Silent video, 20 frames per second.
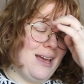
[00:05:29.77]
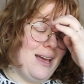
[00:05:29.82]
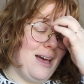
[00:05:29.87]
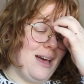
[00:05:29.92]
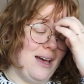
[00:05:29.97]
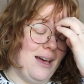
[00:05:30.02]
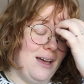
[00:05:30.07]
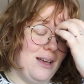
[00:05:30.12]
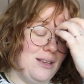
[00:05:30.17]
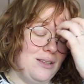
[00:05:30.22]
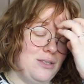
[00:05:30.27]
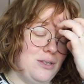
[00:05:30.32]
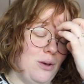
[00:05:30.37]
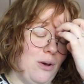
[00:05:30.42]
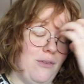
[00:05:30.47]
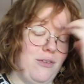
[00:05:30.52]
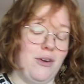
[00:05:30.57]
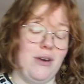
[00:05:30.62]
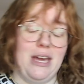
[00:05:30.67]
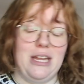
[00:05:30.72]
So
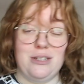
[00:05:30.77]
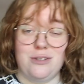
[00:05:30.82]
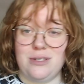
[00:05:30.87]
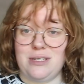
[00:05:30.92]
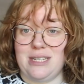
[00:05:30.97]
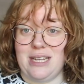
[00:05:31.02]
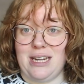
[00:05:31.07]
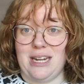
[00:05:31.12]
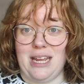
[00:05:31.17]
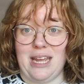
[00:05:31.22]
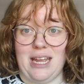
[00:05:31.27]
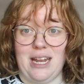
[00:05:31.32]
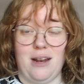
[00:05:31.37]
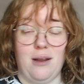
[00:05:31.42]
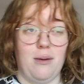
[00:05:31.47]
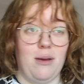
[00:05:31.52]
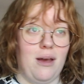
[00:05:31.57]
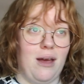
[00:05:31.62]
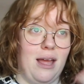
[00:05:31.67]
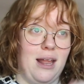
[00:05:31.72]
if you're interested
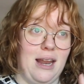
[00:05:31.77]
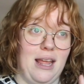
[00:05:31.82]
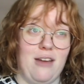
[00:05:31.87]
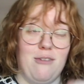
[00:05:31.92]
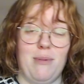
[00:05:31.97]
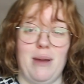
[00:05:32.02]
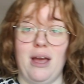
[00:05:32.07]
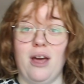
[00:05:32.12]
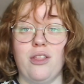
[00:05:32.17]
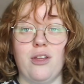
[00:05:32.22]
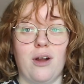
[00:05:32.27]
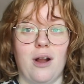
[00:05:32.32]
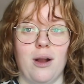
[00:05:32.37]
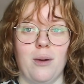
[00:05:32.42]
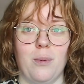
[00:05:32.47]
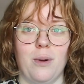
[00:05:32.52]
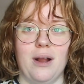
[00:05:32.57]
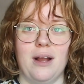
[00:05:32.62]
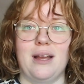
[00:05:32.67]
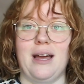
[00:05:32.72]
in any of my other
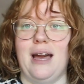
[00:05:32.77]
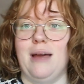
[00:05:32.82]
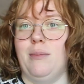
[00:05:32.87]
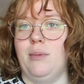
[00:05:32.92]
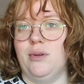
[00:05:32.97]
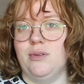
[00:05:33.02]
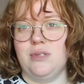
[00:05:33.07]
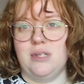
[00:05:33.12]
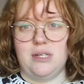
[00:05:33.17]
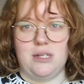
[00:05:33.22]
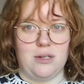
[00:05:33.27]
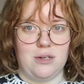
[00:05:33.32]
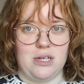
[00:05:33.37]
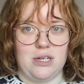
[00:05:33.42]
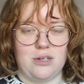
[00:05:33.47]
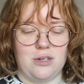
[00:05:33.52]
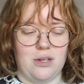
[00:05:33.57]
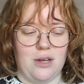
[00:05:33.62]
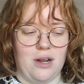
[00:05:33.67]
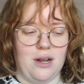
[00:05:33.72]
artwork, I mostly do
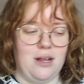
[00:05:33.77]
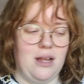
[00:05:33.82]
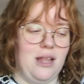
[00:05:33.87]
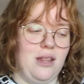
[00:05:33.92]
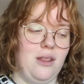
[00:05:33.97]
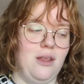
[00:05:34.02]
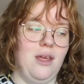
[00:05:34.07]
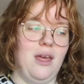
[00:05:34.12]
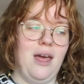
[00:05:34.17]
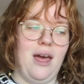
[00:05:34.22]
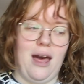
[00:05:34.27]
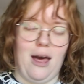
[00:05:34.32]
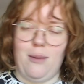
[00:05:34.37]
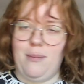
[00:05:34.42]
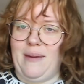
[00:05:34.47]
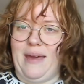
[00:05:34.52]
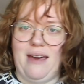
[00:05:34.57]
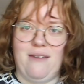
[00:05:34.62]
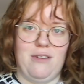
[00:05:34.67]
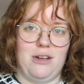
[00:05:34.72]
digital art, and I'll
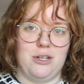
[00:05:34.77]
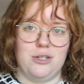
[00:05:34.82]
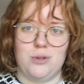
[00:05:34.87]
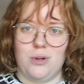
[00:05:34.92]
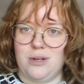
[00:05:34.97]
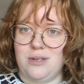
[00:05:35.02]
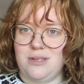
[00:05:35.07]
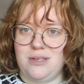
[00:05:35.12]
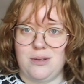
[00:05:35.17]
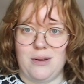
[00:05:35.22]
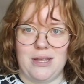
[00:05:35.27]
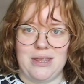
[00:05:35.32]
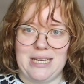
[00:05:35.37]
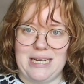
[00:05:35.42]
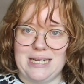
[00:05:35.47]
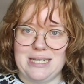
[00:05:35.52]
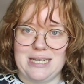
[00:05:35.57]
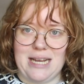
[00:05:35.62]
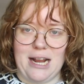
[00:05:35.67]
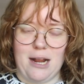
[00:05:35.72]
be having shorts throughout the
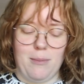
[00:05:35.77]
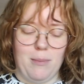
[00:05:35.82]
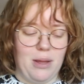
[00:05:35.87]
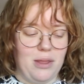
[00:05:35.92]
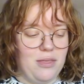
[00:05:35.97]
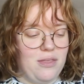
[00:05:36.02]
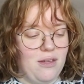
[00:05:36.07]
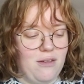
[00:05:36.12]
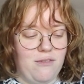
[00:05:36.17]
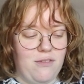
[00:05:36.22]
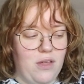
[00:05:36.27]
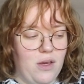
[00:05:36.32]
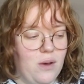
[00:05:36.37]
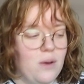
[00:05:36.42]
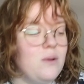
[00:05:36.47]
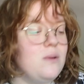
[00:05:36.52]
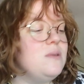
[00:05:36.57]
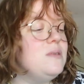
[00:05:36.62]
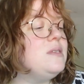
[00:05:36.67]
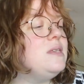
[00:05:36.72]
entire month of
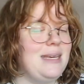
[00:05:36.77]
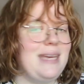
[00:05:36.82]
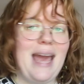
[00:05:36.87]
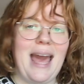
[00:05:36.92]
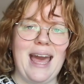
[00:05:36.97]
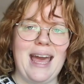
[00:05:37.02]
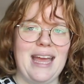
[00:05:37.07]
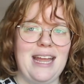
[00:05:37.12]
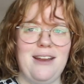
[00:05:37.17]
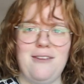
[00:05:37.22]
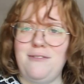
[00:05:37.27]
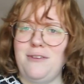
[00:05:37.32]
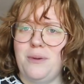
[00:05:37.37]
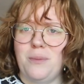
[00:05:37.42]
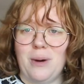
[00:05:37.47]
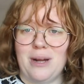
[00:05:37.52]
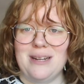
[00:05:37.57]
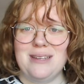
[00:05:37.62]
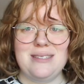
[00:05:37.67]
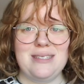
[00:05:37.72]
those. Yeah, and if you
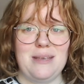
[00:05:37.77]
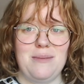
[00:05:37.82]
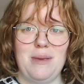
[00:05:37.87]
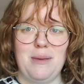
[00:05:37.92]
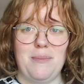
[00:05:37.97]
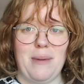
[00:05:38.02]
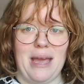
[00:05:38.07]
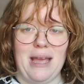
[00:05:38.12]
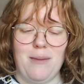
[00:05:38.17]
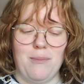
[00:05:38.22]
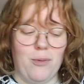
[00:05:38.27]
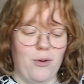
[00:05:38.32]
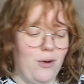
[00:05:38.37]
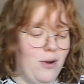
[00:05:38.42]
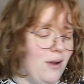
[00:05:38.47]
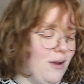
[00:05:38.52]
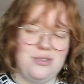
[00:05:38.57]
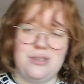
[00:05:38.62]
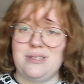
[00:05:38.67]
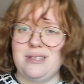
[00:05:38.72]
want to see me paint
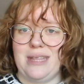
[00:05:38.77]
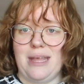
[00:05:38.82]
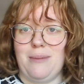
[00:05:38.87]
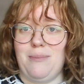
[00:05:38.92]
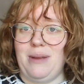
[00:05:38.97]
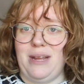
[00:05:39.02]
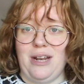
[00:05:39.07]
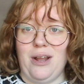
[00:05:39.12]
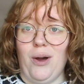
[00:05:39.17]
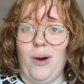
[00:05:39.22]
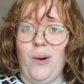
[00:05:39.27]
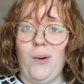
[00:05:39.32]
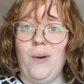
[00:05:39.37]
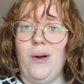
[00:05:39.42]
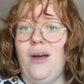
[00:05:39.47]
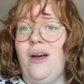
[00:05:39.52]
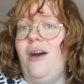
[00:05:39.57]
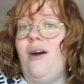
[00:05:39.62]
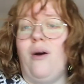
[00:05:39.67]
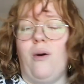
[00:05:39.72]
more, just let me know.
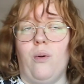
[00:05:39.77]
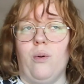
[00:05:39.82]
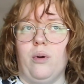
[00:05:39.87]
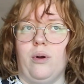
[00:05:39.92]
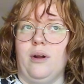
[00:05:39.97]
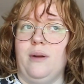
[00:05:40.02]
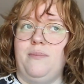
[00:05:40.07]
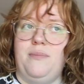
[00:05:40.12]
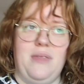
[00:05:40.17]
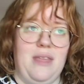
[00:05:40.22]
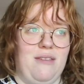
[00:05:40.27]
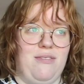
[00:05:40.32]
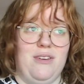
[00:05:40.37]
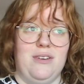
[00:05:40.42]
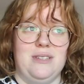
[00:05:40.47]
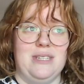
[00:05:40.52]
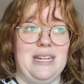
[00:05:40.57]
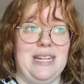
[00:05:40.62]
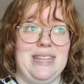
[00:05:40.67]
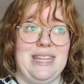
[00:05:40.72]
Or if
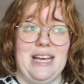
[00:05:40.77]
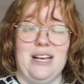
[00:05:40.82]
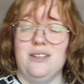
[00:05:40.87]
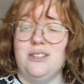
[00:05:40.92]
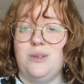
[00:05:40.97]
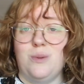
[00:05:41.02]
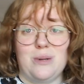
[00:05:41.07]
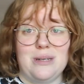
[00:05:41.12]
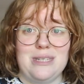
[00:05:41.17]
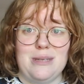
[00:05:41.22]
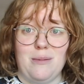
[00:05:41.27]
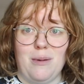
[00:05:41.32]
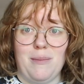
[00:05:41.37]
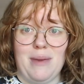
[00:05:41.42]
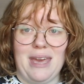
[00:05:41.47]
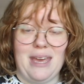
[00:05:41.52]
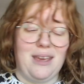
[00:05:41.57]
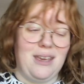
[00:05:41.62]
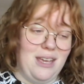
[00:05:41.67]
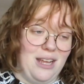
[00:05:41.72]
there's anything else you want to see me
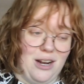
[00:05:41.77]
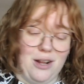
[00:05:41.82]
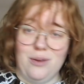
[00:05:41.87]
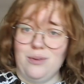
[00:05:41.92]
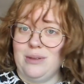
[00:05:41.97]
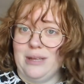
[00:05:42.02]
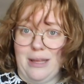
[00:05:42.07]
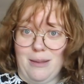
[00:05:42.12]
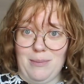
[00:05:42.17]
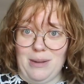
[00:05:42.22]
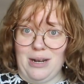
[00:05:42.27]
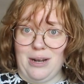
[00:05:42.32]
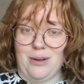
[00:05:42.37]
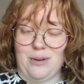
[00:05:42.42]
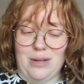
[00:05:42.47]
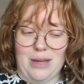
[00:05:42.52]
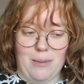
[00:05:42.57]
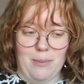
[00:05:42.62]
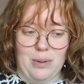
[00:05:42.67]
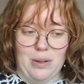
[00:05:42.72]
make, let me know
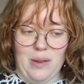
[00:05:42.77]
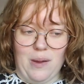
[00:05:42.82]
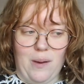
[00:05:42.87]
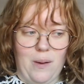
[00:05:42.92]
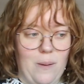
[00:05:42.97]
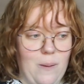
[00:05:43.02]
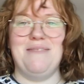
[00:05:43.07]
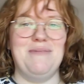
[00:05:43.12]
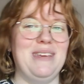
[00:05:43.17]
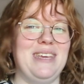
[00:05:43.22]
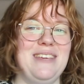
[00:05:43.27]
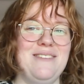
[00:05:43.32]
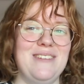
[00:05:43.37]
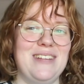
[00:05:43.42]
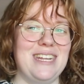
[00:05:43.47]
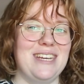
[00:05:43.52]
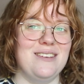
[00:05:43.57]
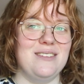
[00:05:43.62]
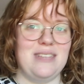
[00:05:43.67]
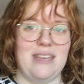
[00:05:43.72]
down below. I'm making
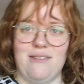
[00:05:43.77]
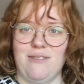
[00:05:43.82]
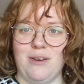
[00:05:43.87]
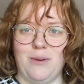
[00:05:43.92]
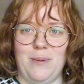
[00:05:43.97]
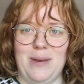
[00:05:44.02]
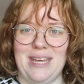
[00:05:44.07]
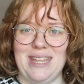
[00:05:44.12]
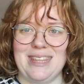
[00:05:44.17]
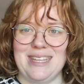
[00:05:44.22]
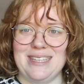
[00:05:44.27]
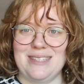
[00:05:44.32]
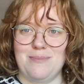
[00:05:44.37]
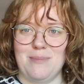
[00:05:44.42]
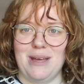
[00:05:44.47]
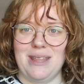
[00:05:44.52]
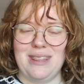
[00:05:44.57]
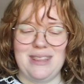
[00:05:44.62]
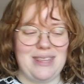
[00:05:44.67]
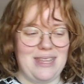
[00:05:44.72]
videos every week this
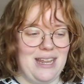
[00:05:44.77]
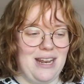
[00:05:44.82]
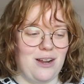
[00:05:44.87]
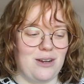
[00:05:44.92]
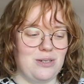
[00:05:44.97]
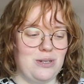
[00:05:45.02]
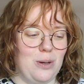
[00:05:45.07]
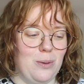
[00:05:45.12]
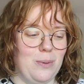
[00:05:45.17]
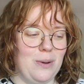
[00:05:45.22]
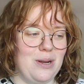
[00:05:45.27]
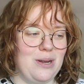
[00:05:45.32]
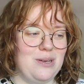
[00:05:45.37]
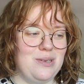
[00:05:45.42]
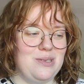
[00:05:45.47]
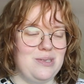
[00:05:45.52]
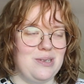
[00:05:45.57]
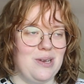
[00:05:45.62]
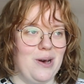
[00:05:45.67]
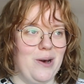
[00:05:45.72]
month in October,
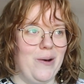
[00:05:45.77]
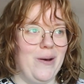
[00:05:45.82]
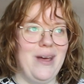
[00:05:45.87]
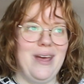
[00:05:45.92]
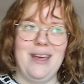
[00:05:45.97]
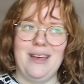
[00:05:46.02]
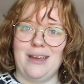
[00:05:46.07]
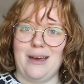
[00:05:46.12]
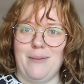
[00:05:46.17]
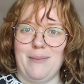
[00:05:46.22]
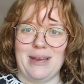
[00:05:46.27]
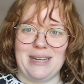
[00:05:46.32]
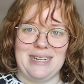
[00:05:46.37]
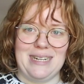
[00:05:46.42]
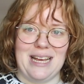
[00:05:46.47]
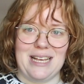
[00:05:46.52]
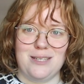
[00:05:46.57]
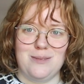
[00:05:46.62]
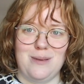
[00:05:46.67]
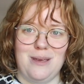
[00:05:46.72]
so come back
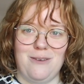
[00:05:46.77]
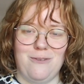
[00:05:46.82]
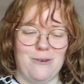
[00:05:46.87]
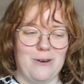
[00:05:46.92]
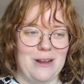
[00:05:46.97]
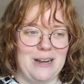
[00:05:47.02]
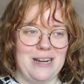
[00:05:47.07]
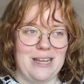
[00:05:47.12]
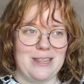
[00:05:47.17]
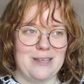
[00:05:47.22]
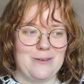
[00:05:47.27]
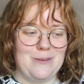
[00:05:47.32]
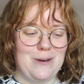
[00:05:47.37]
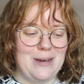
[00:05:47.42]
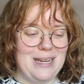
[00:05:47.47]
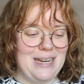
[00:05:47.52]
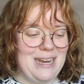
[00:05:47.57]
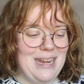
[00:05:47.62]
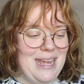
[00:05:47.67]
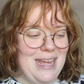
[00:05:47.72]
next week for another
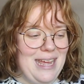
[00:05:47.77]
one.